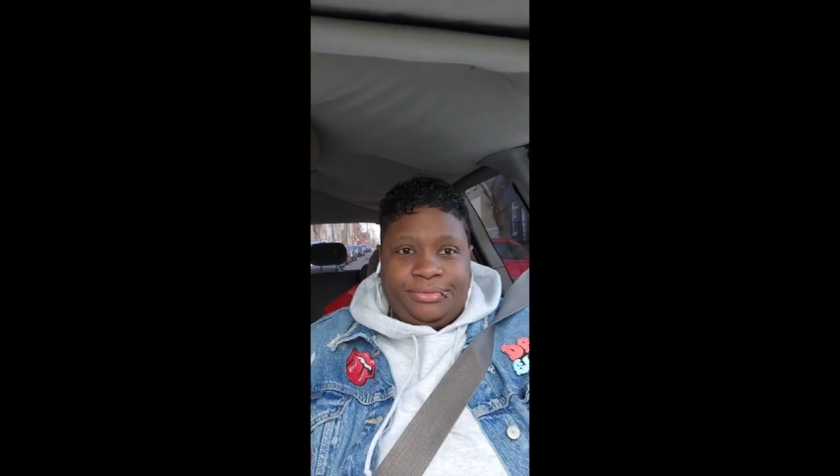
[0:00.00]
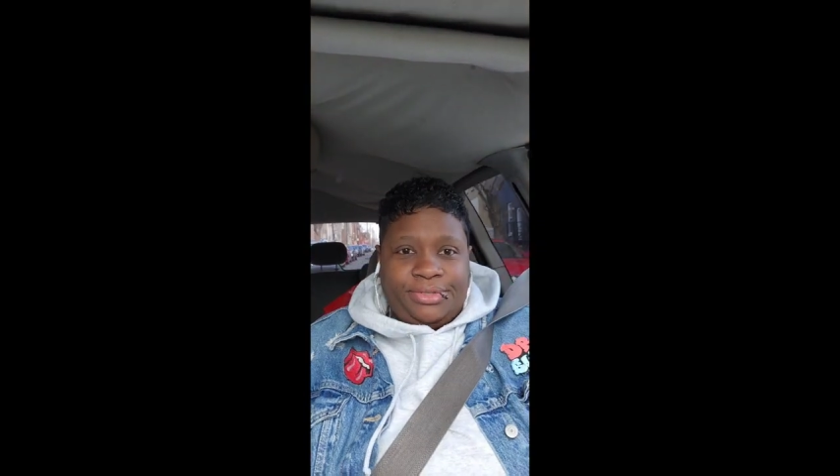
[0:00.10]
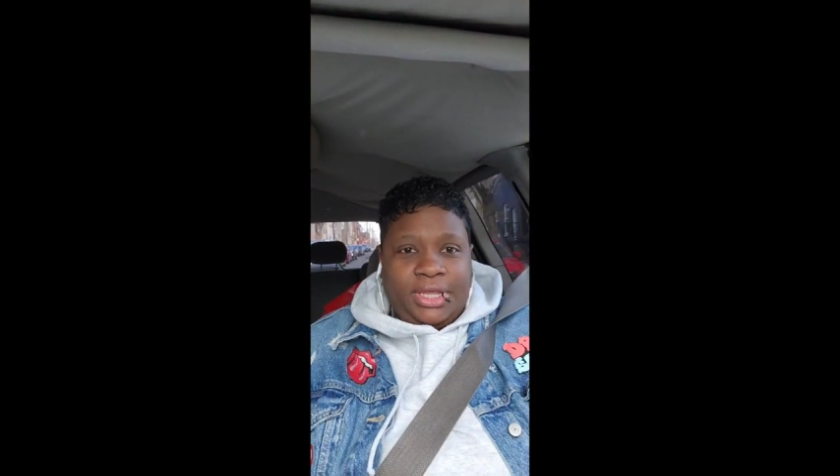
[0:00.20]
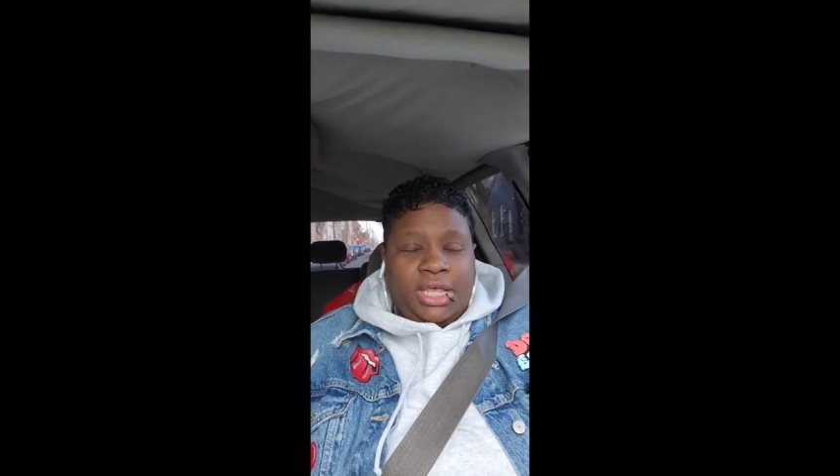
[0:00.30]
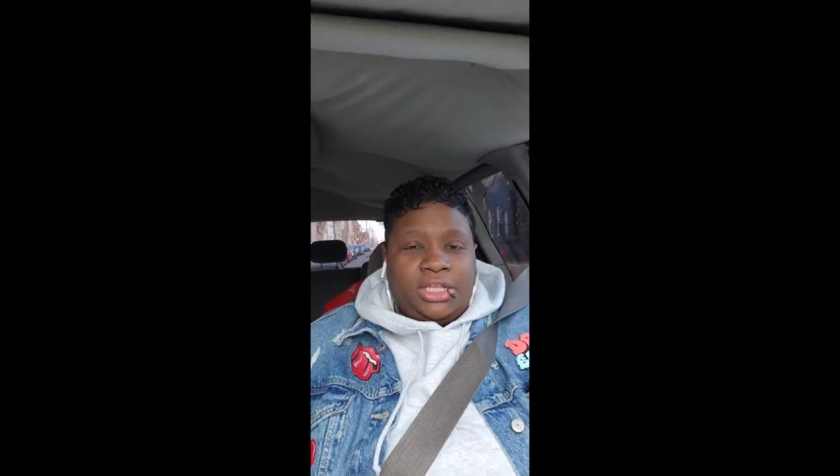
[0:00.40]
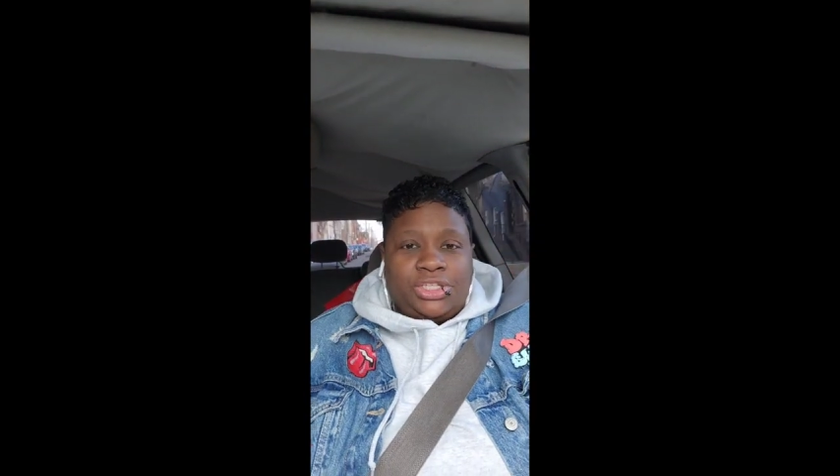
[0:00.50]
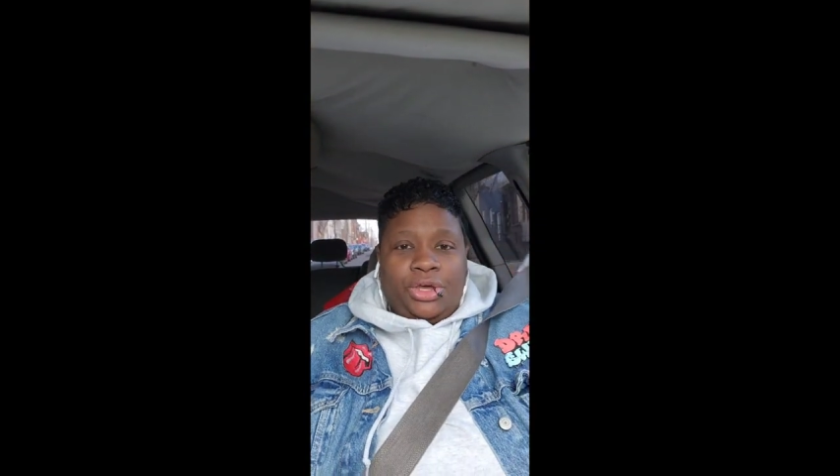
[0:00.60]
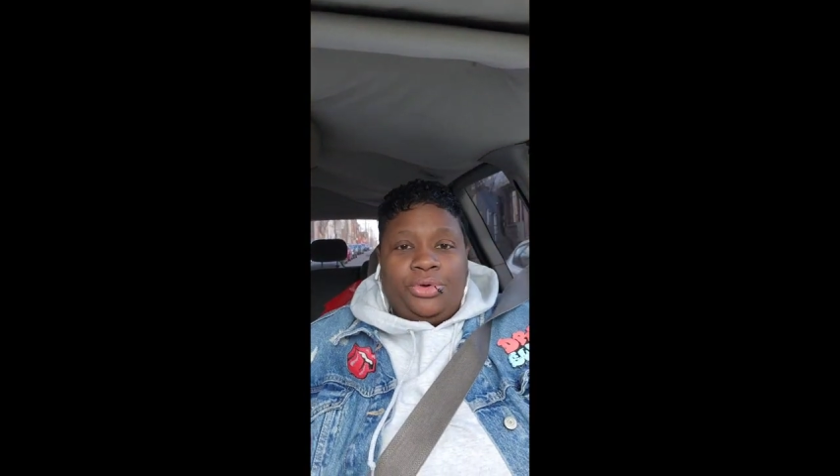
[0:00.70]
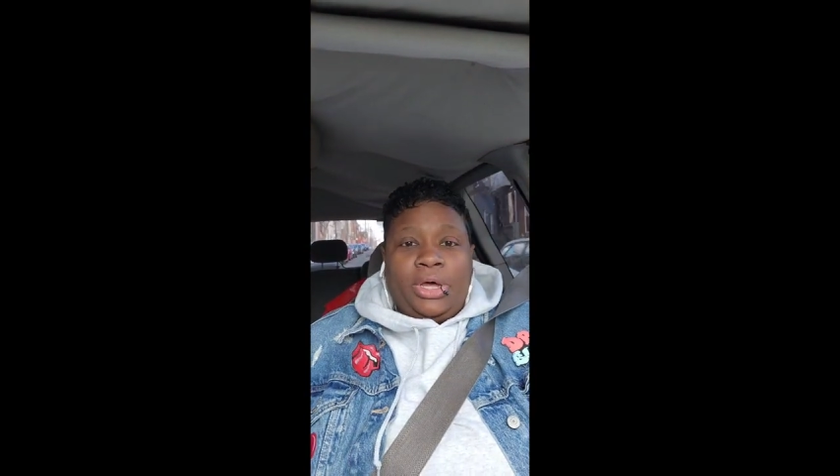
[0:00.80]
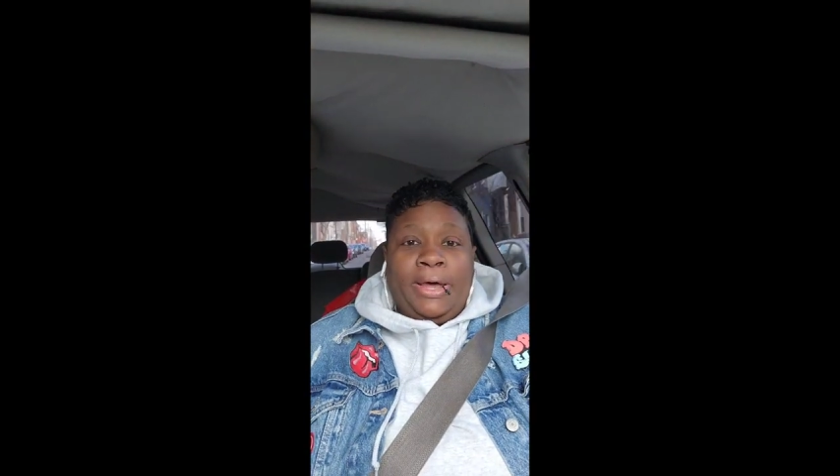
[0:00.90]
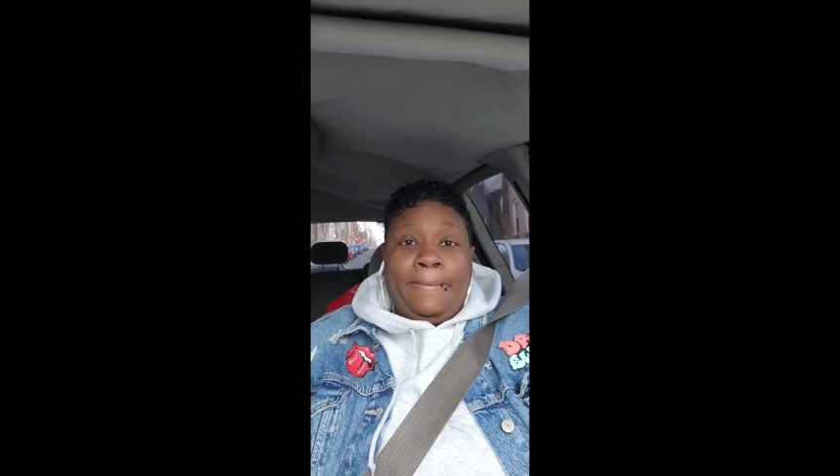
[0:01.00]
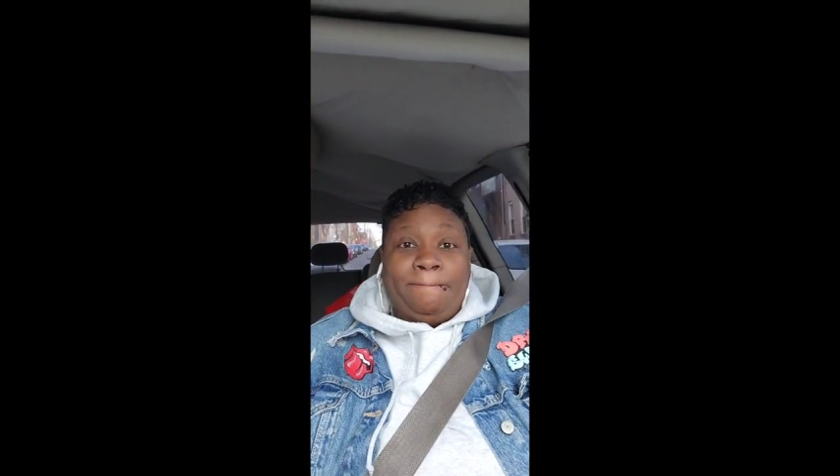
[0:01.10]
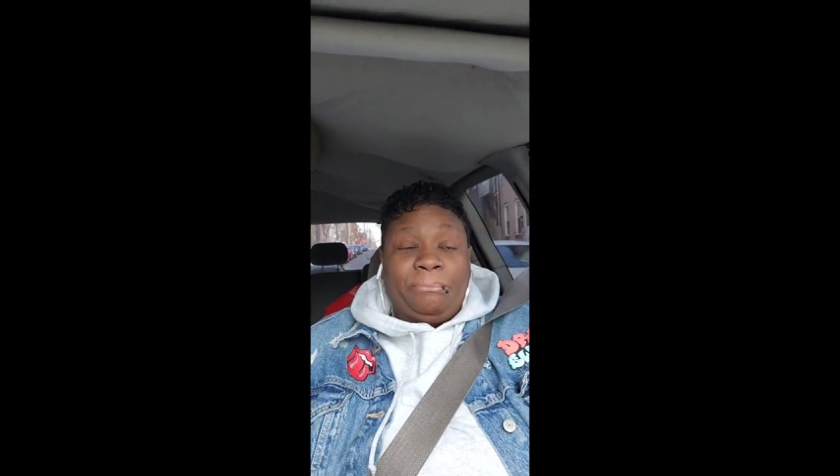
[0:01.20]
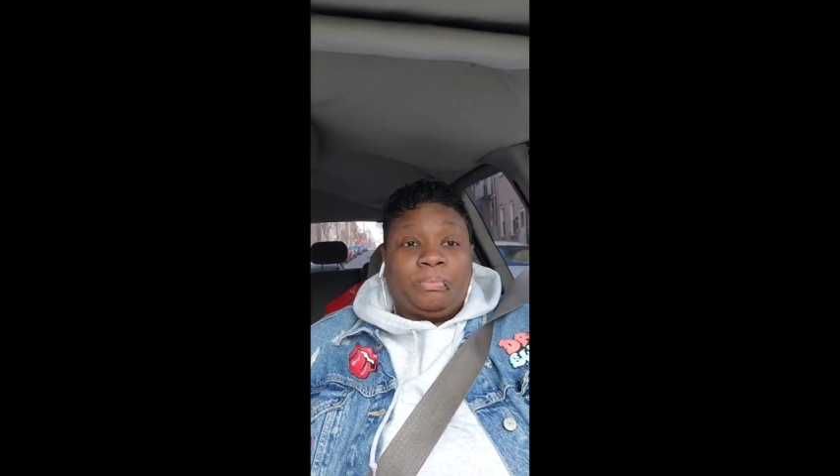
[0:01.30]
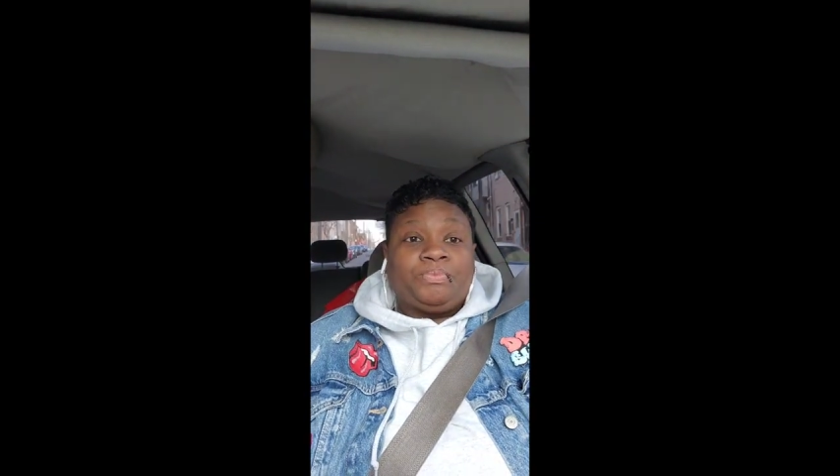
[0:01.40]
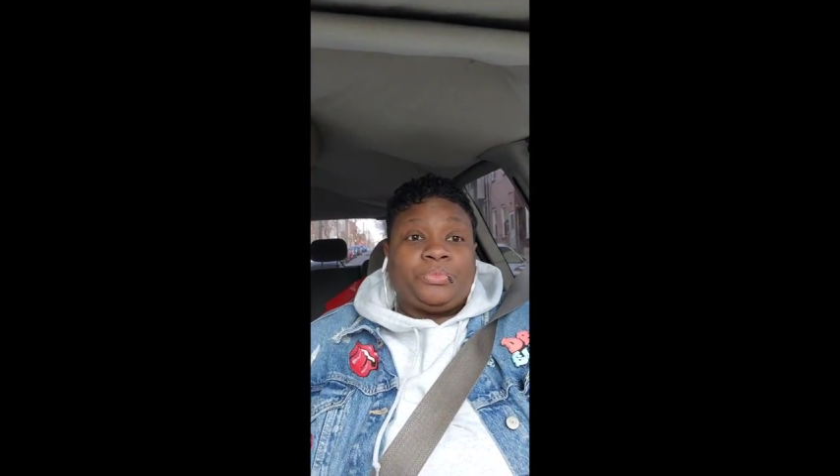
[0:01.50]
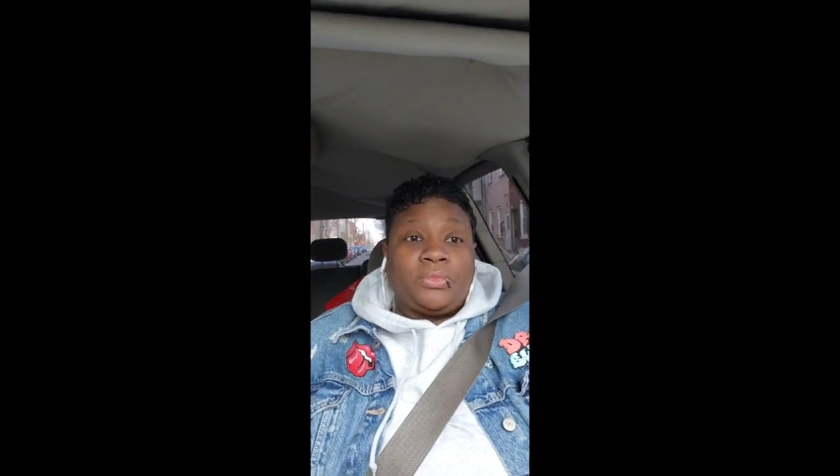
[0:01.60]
know. So, um,